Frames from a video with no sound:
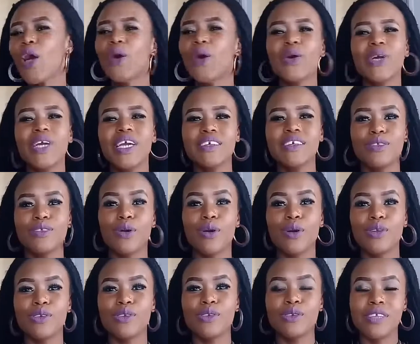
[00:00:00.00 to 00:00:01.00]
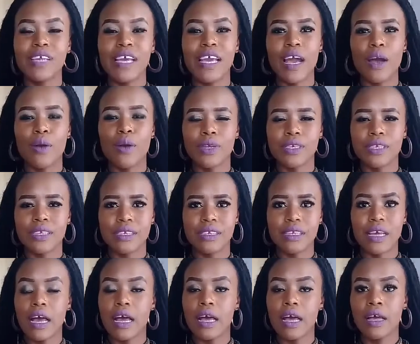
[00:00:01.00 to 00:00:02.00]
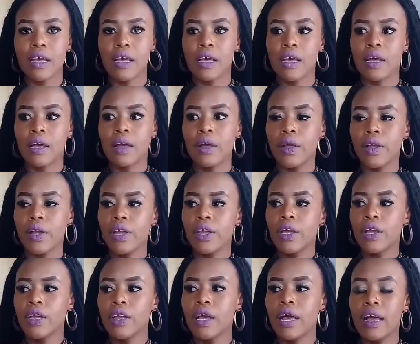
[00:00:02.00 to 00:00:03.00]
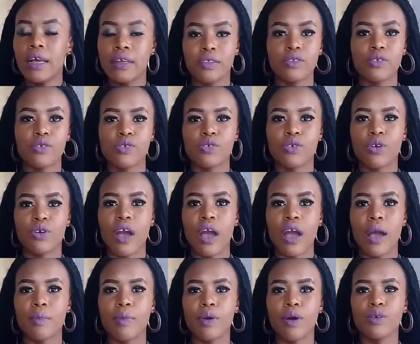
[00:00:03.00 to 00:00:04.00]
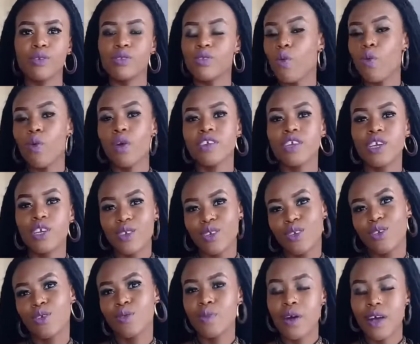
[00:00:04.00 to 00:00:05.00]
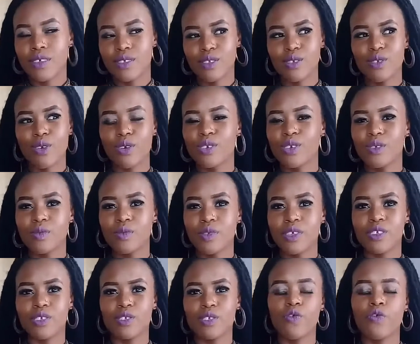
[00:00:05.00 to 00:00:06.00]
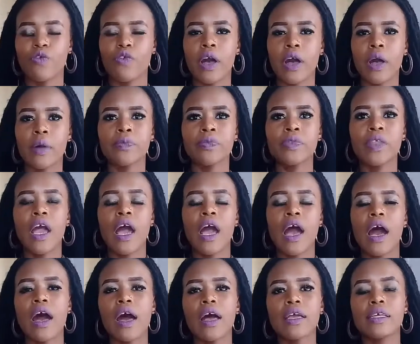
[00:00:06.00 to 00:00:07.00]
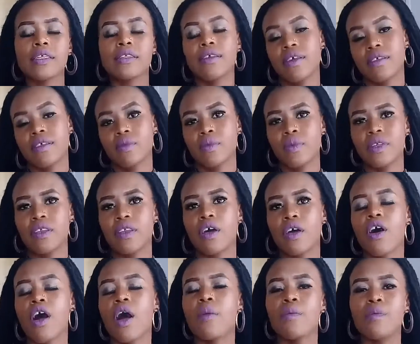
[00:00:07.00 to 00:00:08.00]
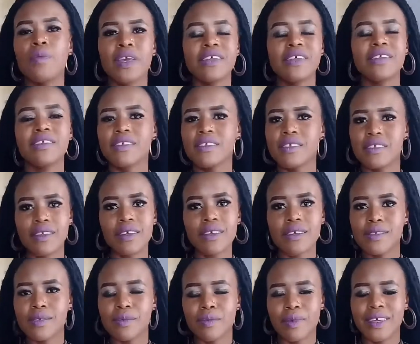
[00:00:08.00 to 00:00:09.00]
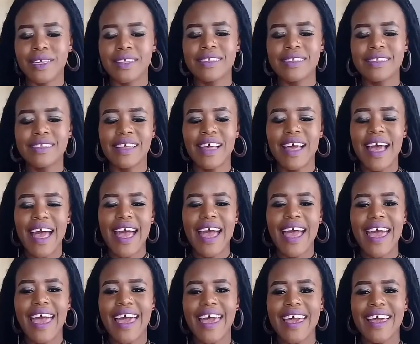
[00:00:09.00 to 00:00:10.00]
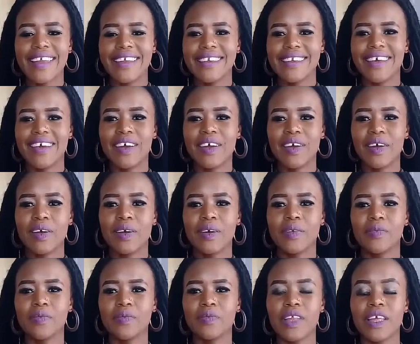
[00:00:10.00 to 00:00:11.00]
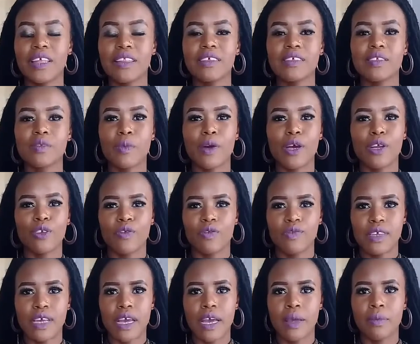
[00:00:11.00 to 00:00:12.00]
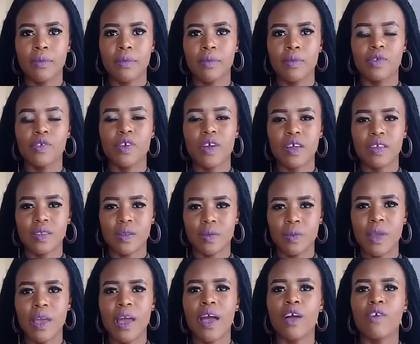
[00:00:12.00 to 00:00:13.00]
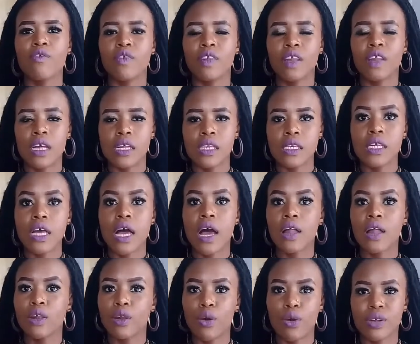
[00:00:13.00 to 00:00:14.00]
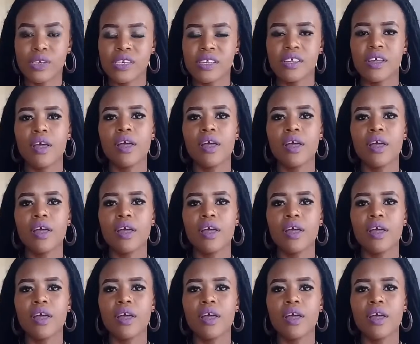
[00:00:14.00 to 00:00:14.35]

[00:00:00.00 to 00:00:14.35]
Okay, so today I wanted us to talk about what YouTube has taught me so far. It has been amazing 6 months, and in this span of time, trust me, I've learned a lot.